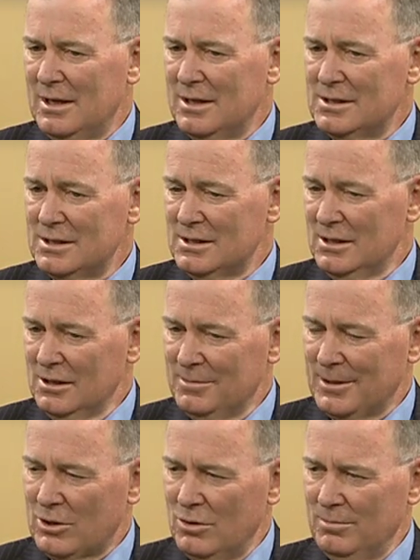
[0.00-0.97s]
this is a little
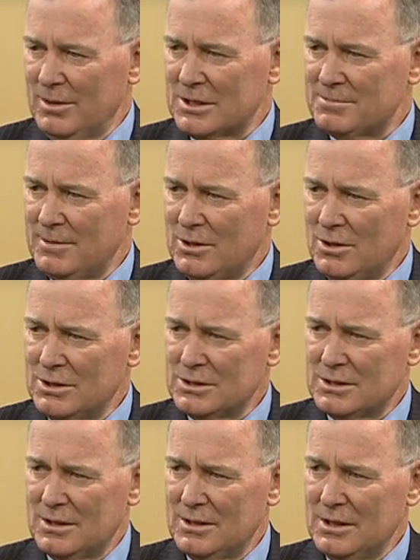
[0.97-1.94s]
bit complex
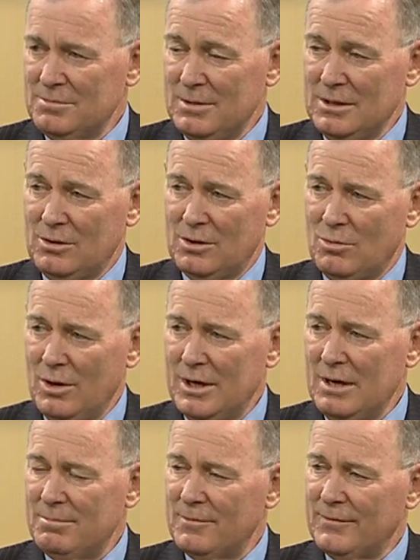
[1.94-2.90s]
because there's been quite
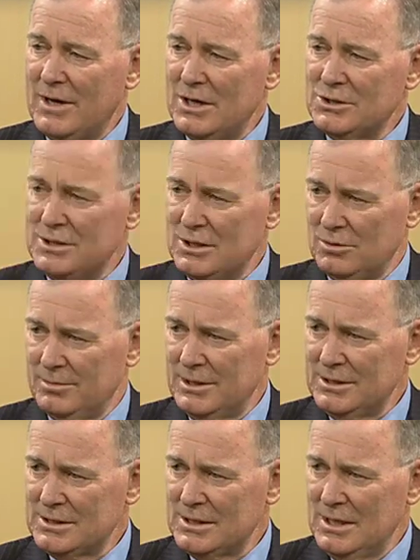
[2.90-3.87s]
a number of cash
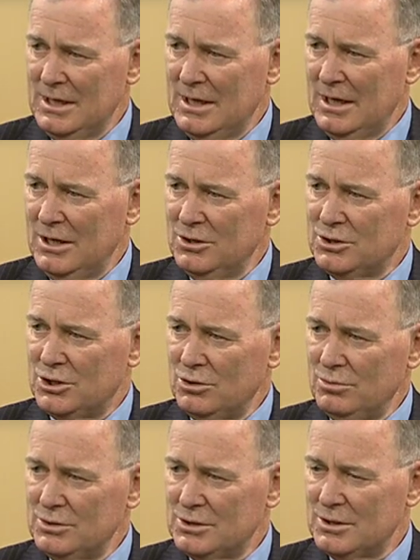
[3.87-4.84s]
settlements, and
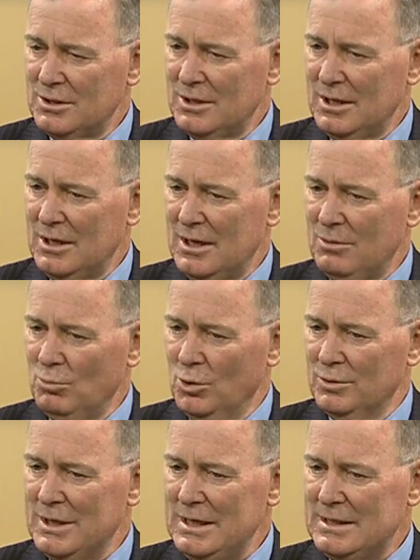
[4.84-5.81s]
insurers
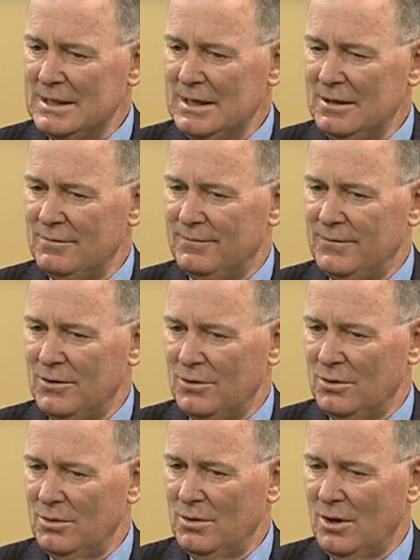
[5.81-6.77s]
will need to get a
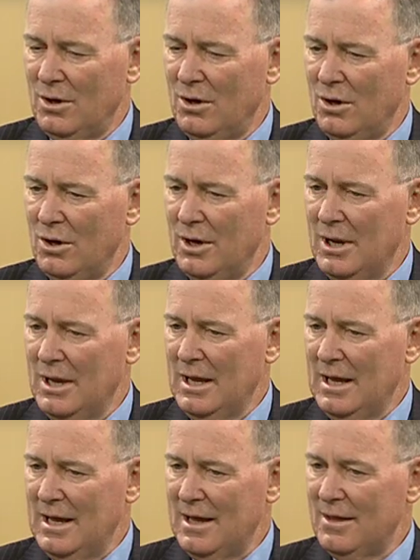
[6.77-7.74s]
view on
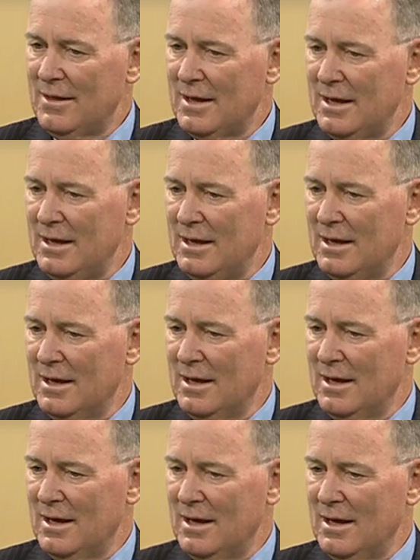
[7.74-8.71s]
how
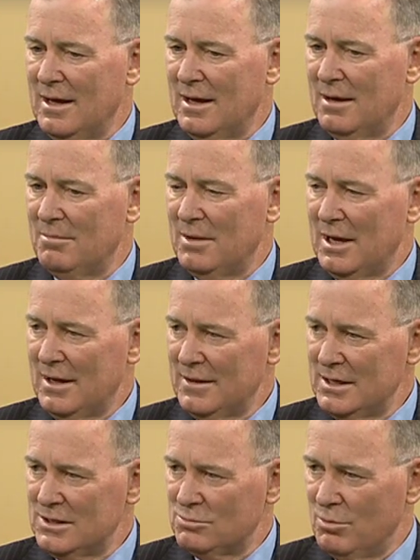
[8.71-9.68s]

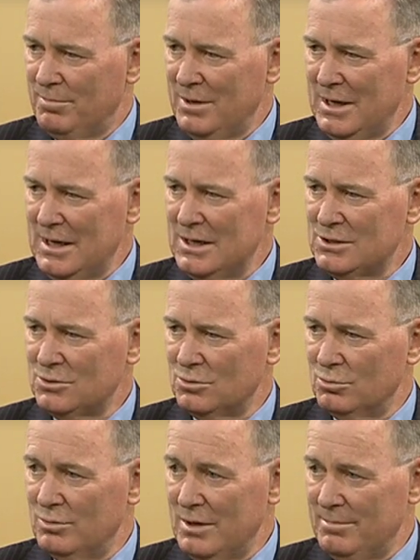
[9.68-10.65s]
these repairs
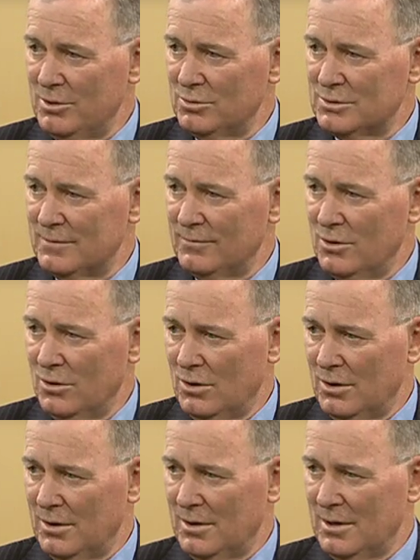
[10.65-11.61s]
or rebuilds have
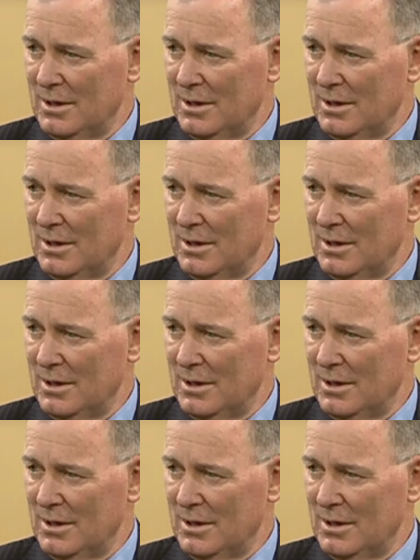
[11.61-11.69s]
gone.